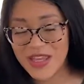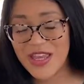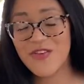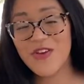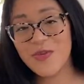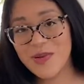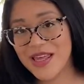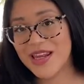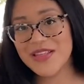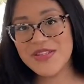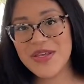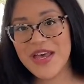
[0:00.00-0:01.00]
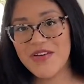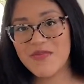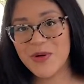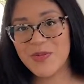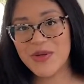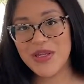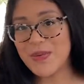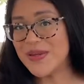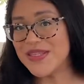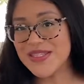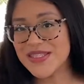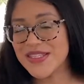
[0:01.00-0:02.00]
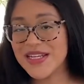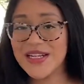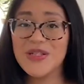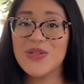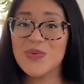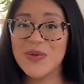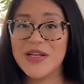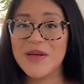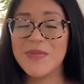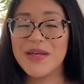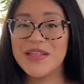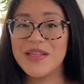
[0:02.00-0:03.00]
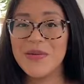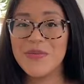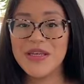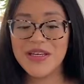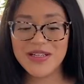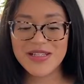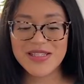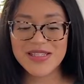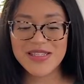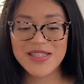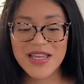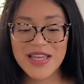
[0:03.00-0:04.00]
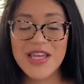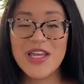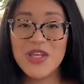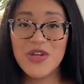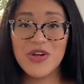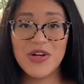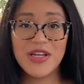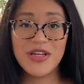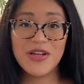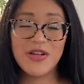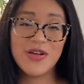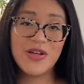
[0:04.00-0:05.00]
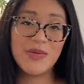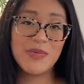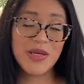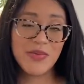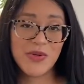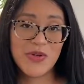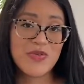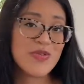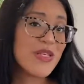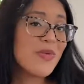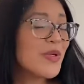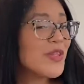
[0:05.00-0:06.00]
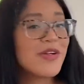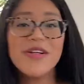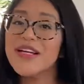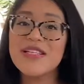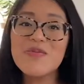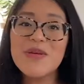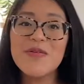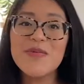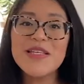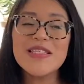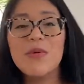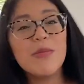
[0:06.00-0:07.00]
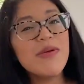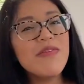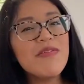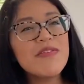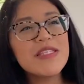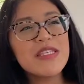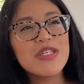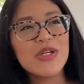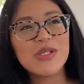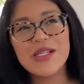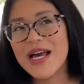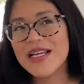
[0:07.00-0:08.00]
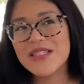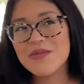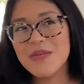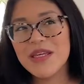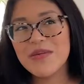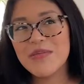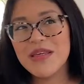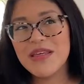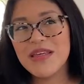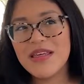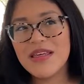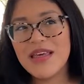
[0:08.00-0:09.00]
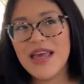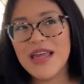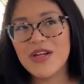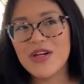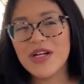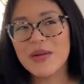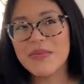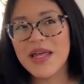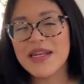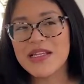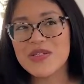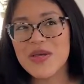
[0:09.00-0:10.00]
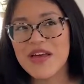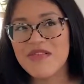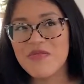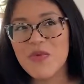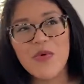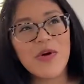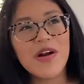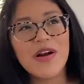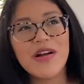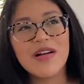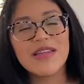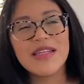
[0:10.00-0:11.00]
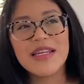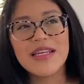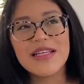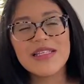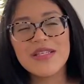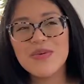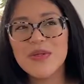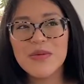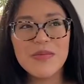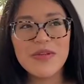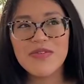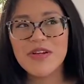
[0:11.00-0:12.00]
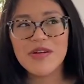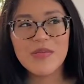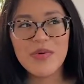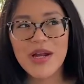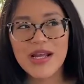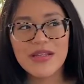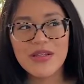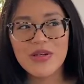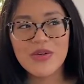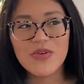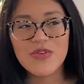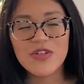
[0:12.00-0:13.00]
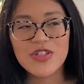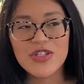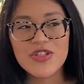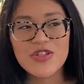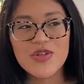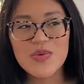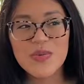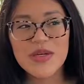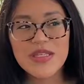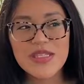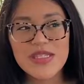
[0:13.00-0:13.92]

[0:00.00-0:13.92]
If you're planning to have more babies, then I do recommend it because you're gonna be able to use it with your next babies. Maybe if this is your last baby and you're not planning to have more, then I guess it wouldn't be very practical for just 2 months.